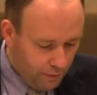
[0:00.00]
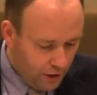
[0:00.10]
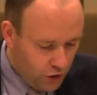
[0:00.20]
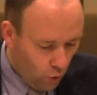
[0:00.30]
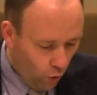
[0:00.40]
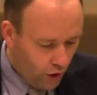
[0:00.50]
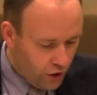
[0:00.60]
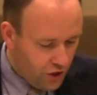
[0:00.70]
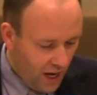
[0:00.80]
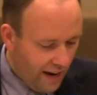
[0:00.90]
be shorn or
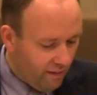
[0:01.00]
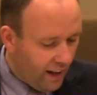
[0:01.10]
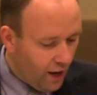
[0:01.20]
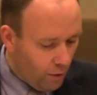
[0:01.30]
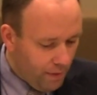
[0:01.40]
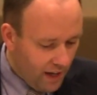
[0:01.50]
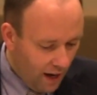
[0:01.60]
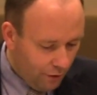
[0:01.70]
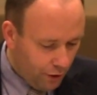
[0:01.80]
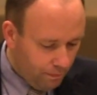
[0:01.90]
shaved, let her be
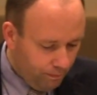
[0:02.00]
covered.